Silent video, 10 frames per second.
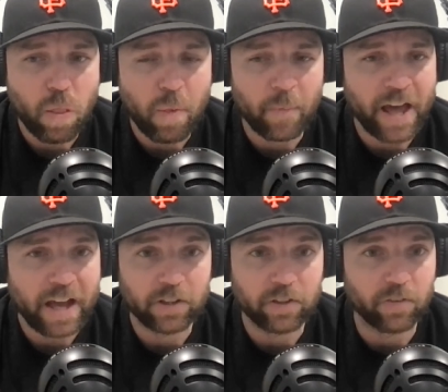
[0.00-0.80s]

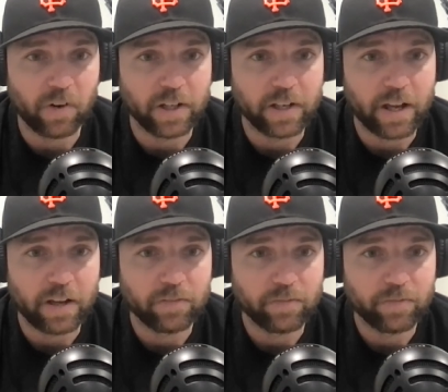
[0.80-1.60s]
not good right
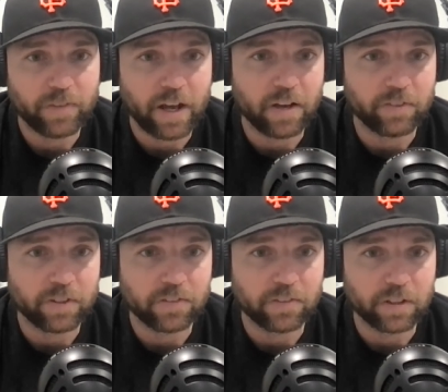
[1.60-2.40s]
now,
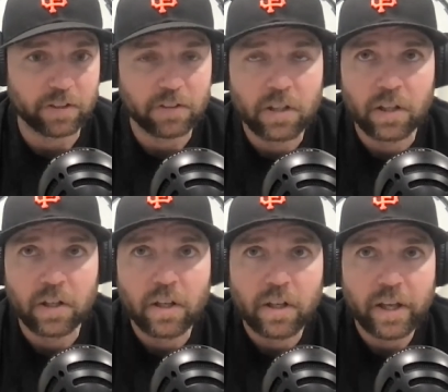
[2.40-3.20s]
obviously.
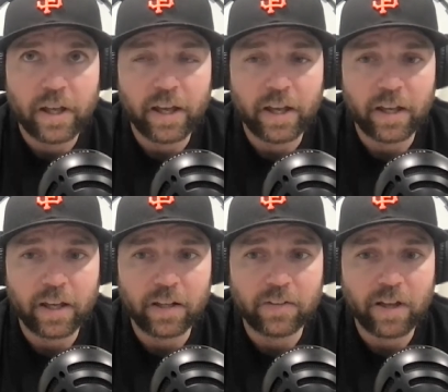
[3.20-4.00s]

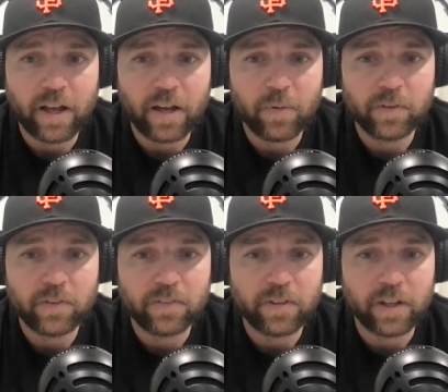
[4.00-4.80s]
And I would
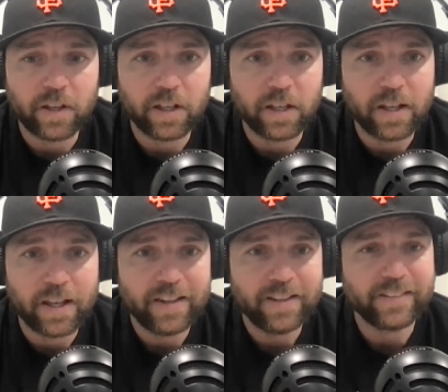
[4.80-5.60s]
say
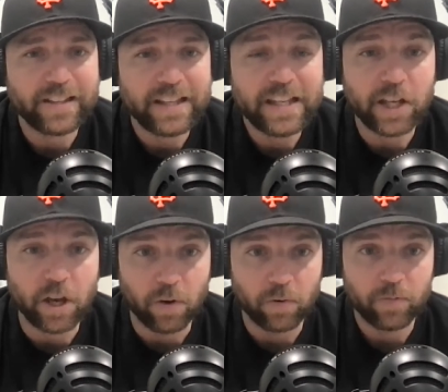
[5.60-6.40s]
his
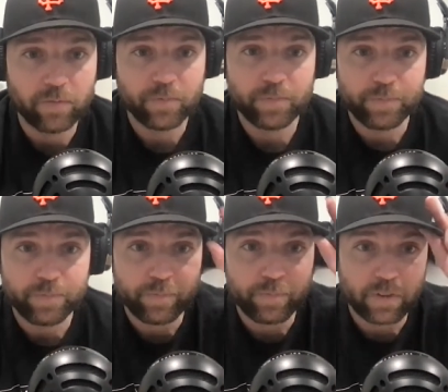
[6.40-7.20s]
ego
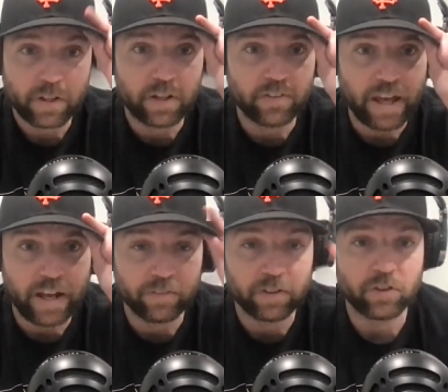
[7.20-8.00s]
is
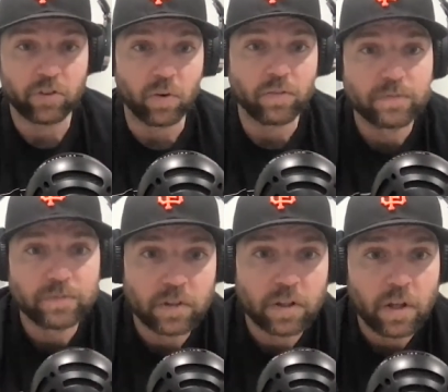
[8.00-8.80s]
out of control
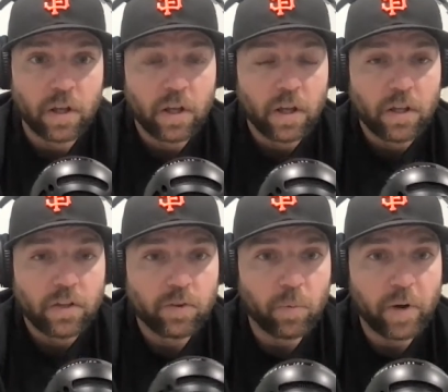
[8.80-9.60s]

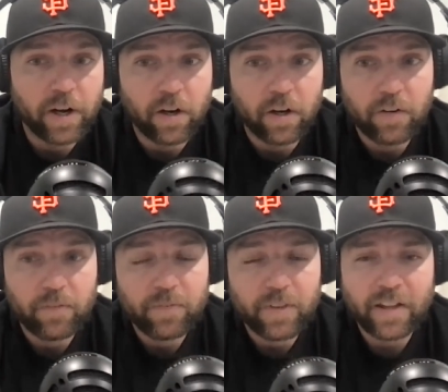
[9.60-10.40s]
to where
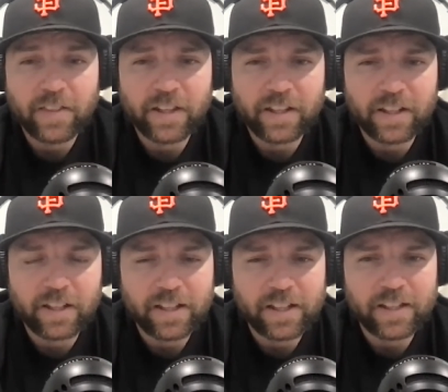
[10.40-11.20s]
I think
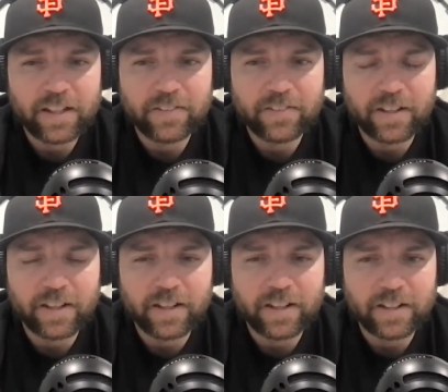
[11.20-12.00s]
he's
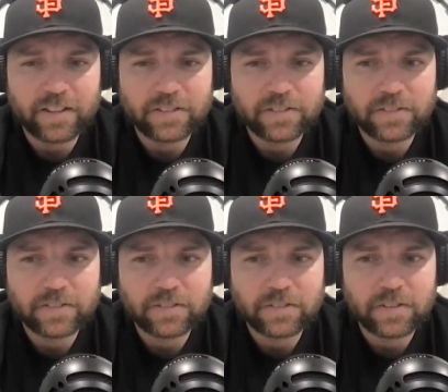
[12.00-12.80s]
uh,
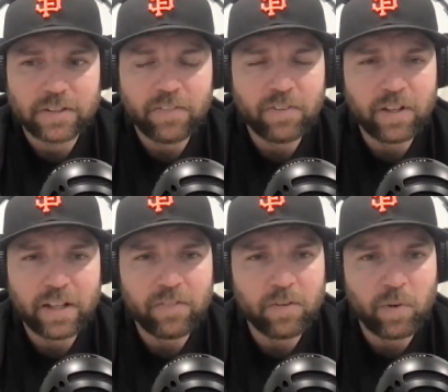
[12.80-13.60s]
even
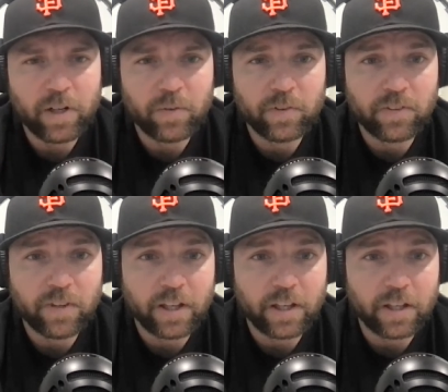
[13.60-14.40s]
even when he was
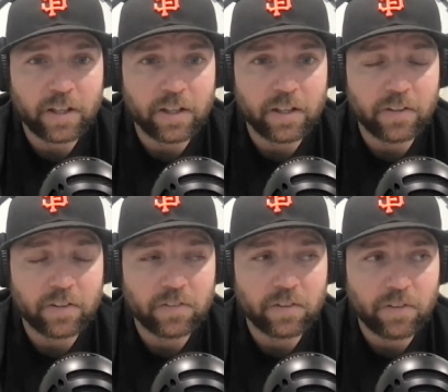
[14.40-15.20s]
saying in
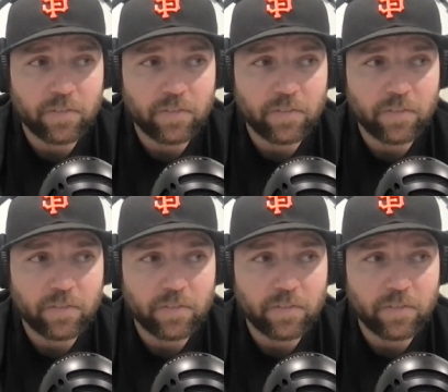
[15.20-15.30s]
his